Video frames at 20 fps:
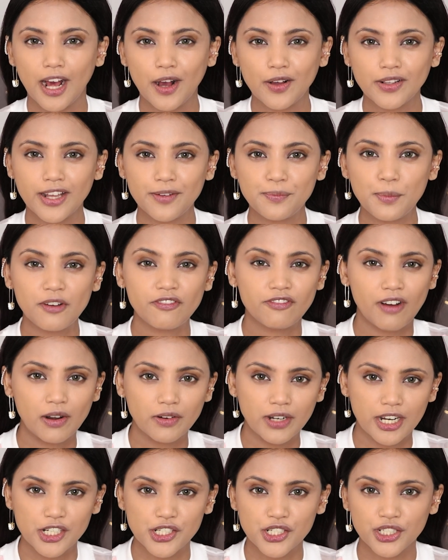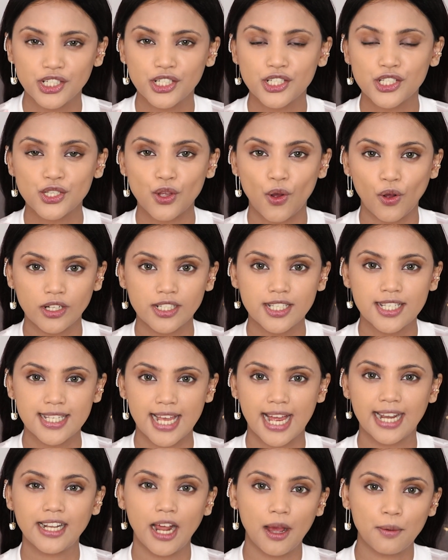now that my foundation is all
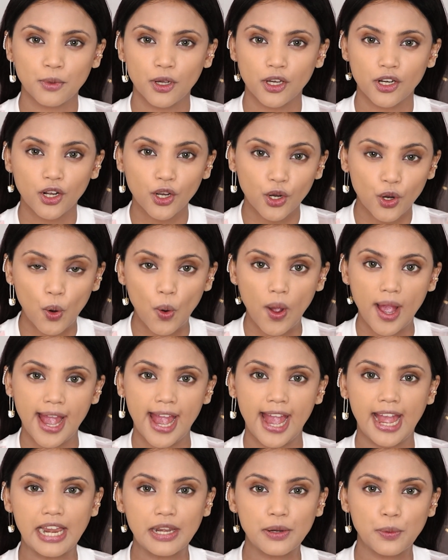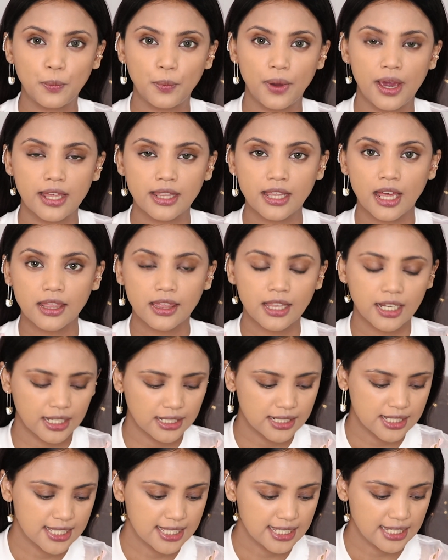set, I'm gonna go ahead with the
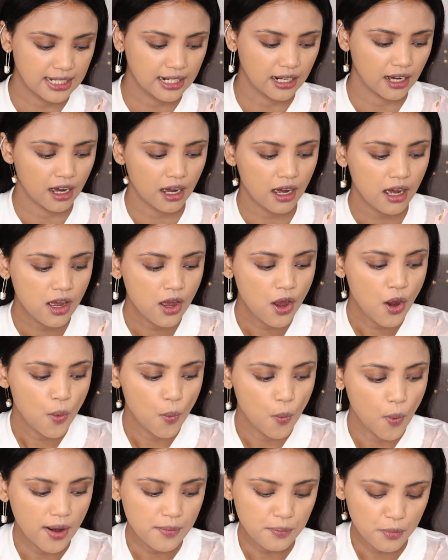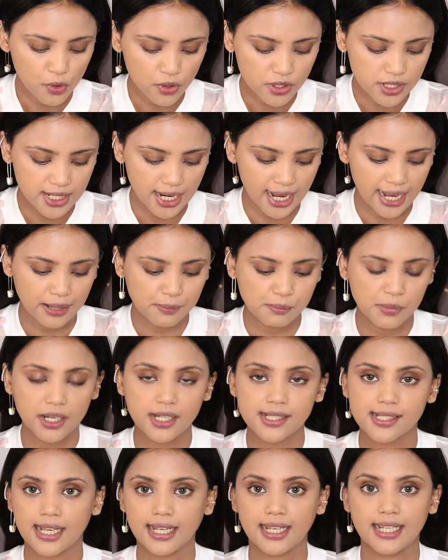concealer one more time,
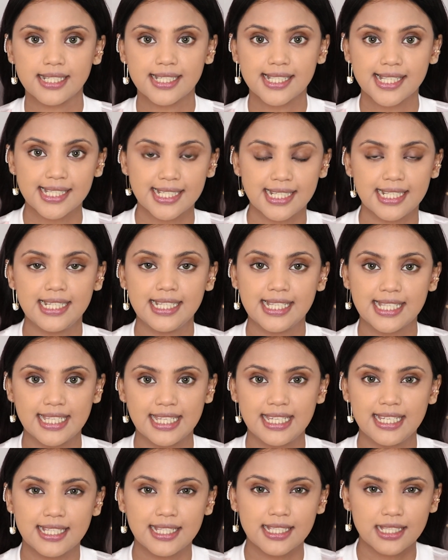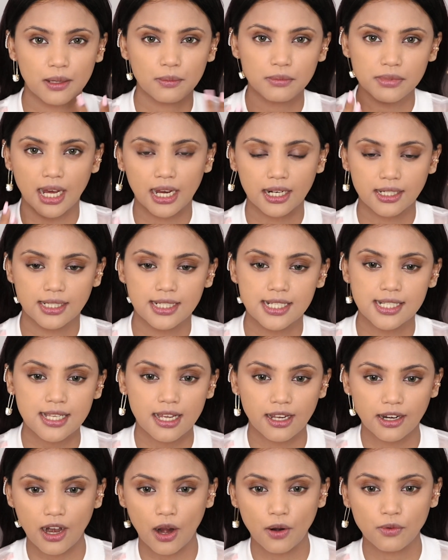because I can still see some darkness
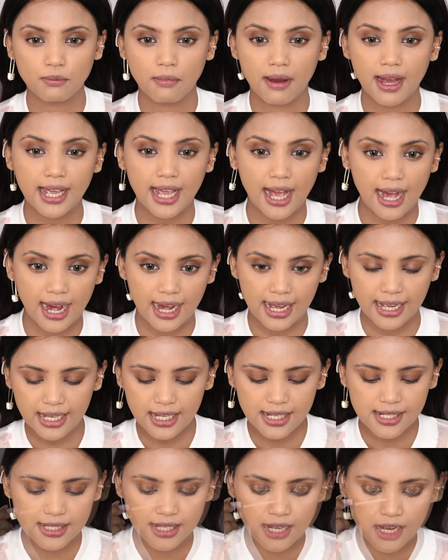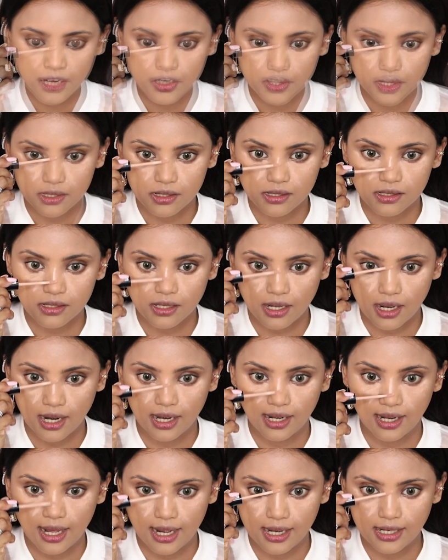around my eyes. I'm just
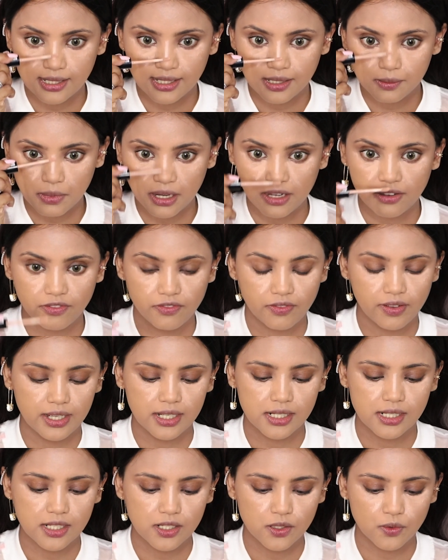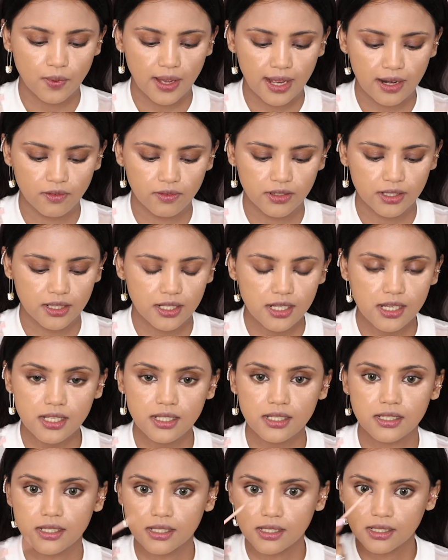highlighting my face as well with
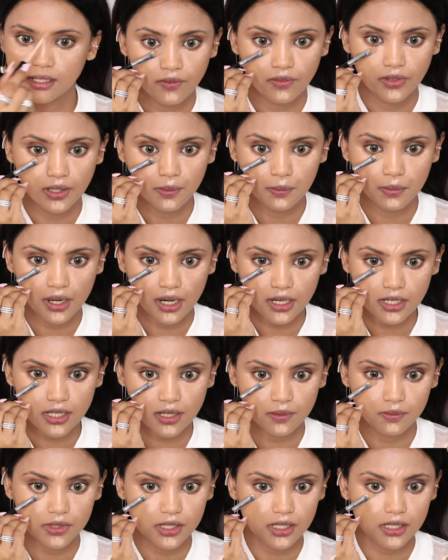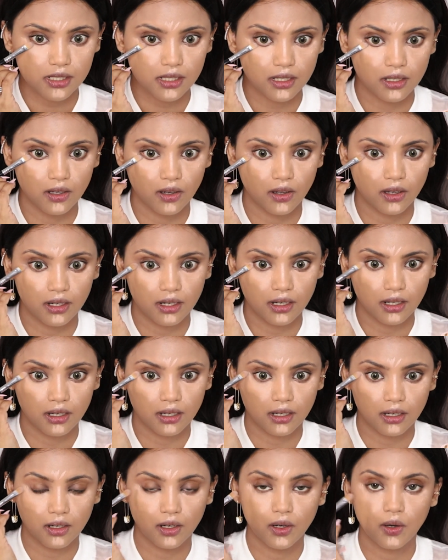this. With the brush, I'm just
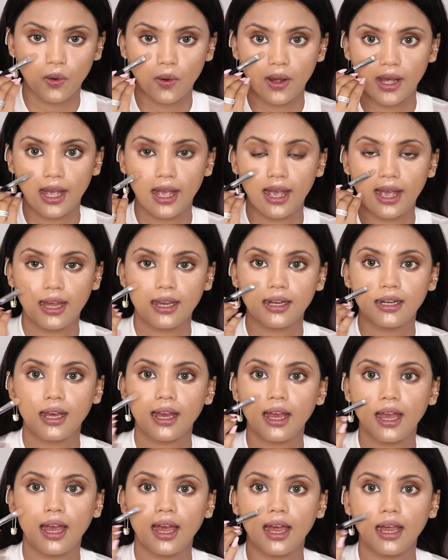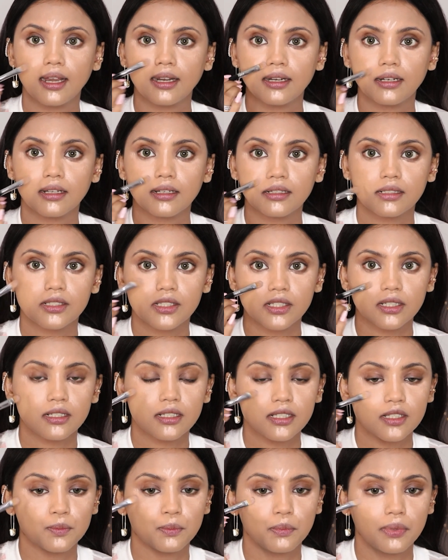gonna go ahead and
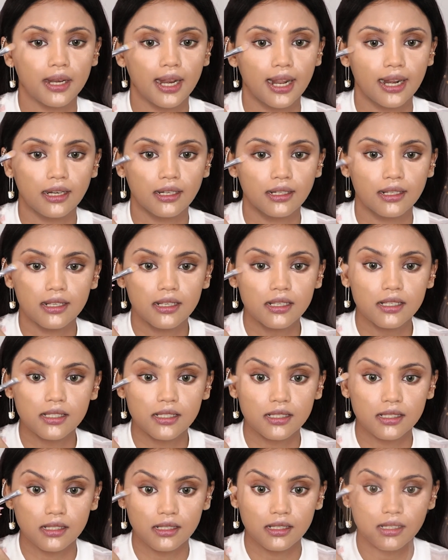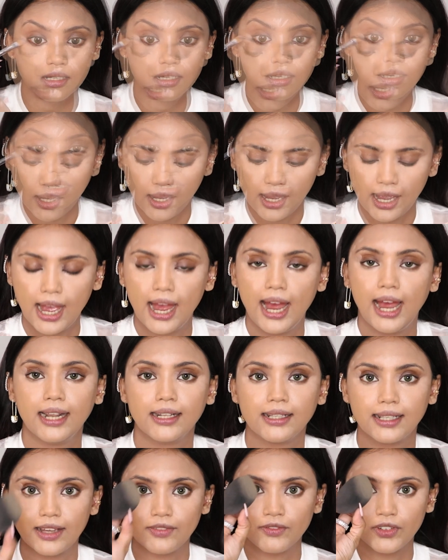just blend this.
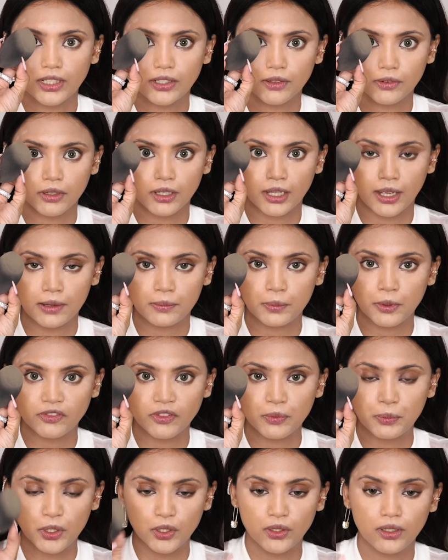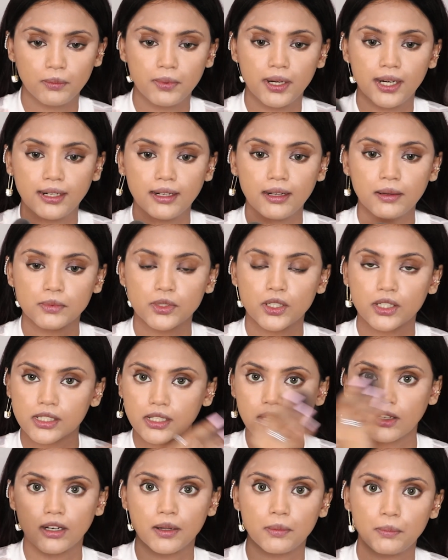And then with the help of the beauty blender, I'm
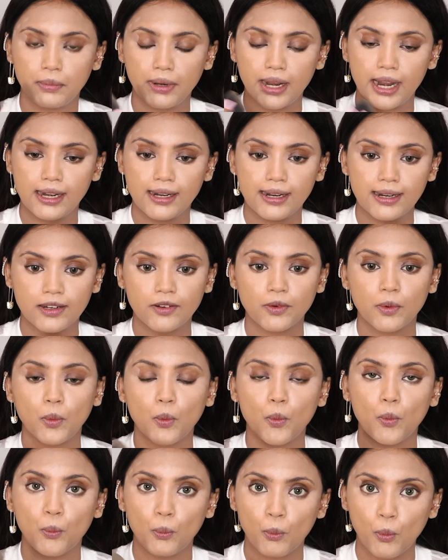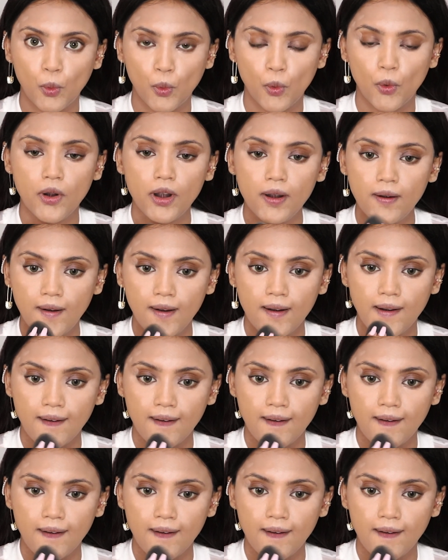just gonna blend it more.